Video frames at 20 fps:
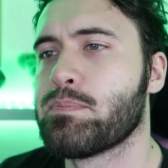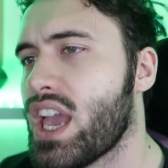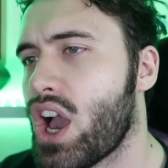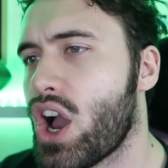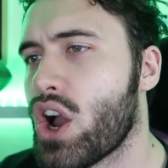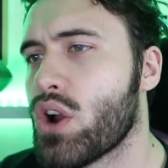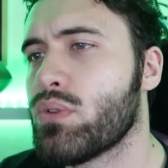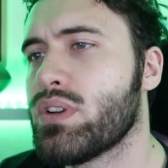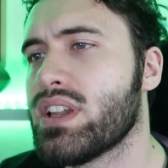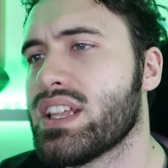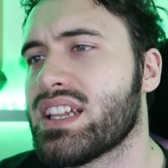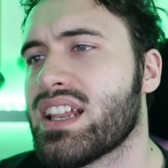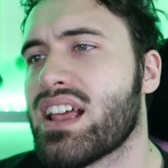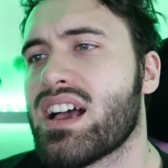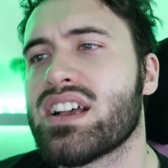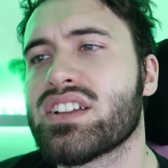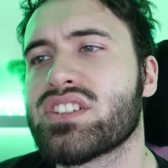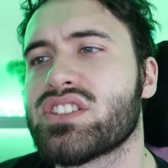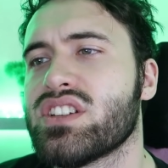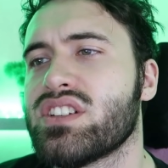It only
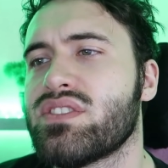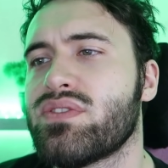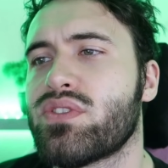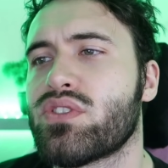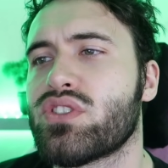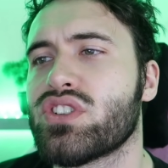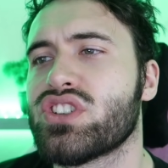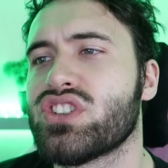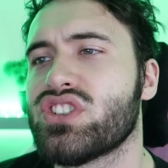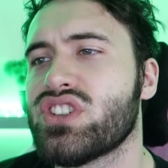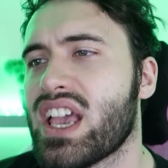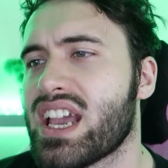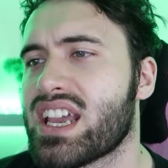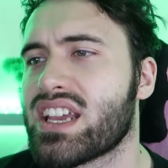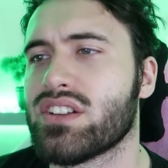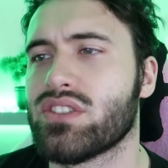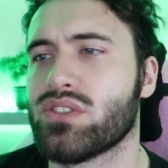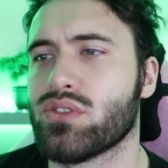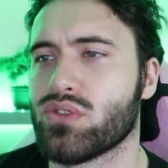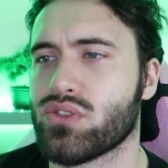lasted for a
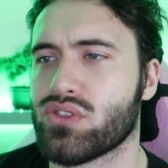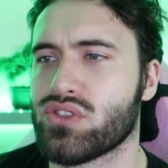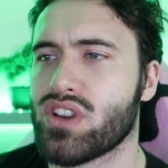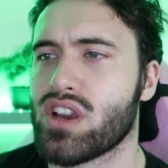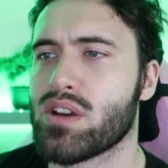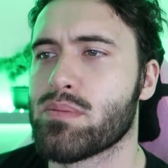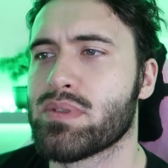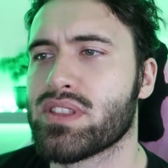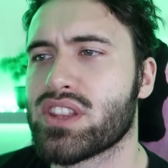second or so,